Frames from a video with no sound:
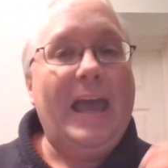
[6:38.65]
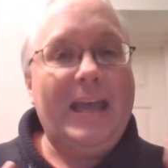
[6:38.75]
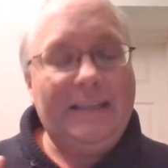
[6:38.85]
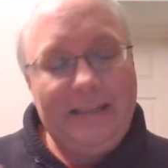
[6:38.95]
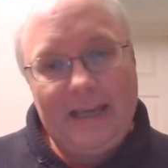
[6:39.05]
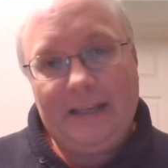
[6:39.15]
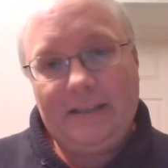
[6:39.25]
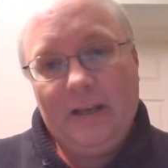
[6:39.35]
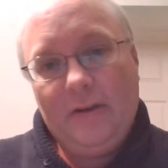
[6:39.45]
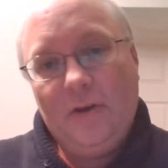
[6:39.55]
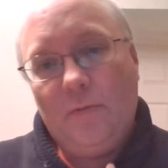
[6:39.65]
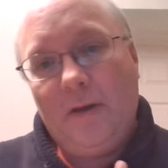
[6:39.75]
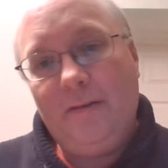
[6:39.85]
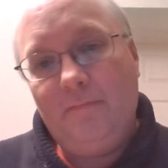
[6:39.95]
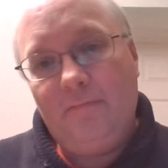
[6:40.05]
And yes,
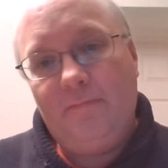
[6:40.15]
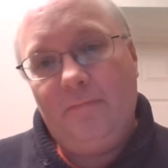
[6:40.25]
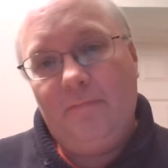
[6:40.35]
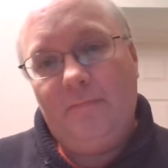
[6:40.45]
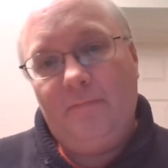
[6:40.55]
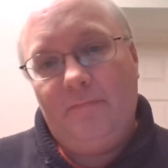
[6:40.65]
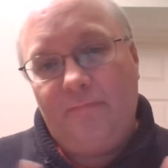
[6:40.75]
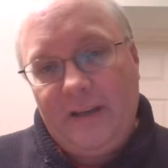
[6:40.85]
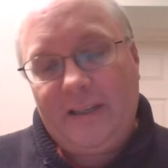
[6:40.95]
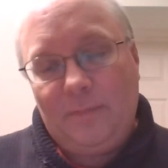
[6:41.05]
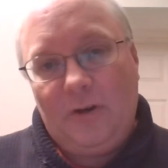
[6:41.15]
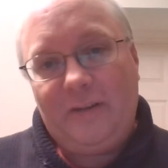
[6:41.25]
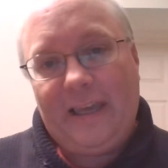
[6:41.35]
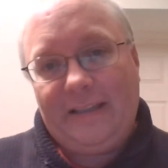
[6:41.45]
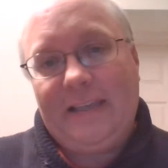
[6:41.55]
when Rees
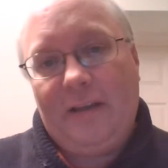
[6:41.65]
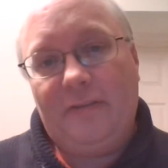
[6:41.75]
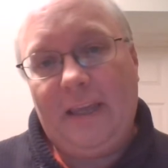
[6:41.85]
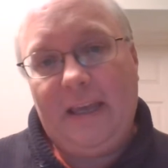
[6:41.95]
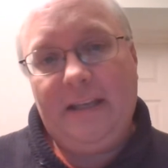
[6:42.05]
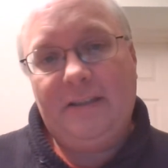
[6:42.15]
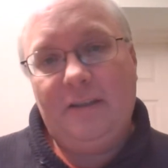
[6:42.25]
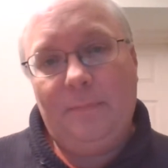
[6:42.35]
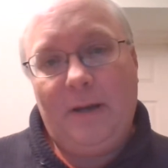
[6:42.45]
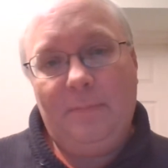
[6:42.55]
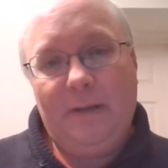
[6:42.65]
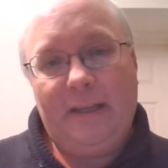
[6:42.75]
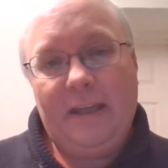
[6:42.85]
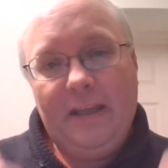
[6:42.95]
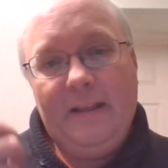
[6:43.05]
Mogg gets out there into the public,